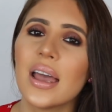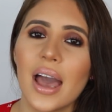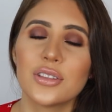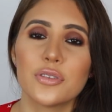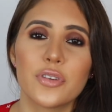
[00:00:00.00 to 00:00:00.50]

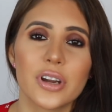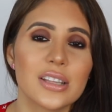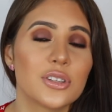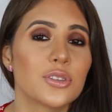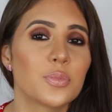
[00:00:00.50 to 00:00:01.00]
and don't
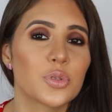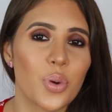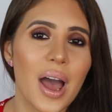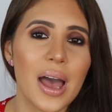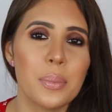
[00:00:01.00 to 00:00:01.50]
forget to
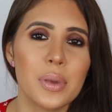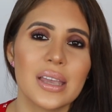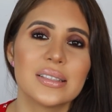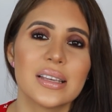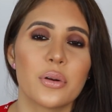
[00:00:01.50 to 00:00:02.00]
subscribe,
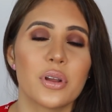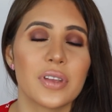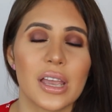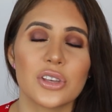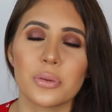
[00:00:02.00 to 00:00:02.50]
hit the
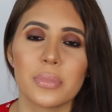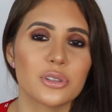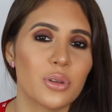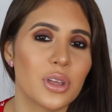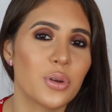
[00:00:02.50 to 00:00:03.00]
notification bell
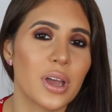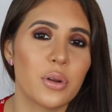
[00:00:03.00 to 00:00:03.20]
so that you get